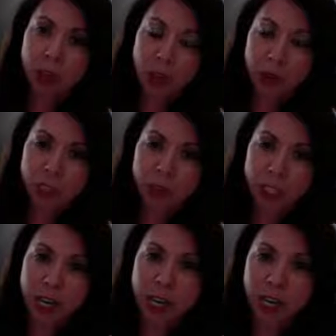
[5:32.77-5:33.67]
Over the
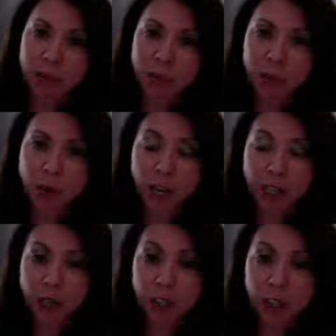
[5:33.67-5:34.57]
course of time of
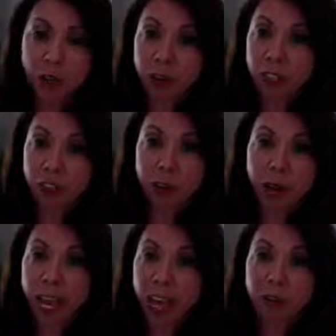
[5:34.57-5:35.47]
when I lived in New
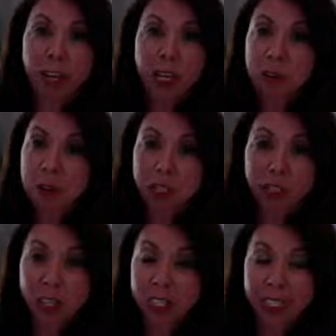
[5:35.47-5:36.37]
York, just about every
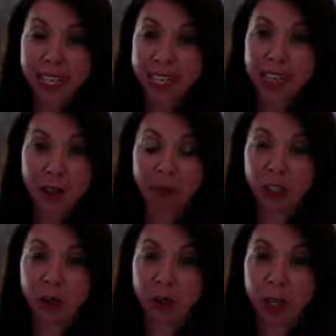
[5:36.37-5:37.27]
image that's in
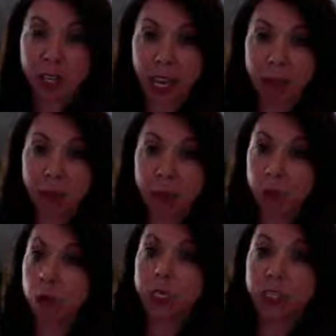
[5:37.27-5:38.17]
that vision board
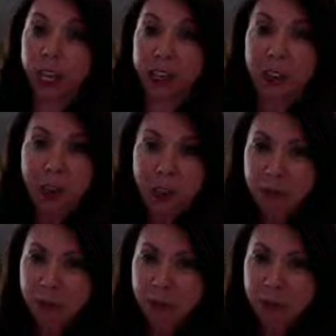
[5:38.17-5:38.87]
came to fruition.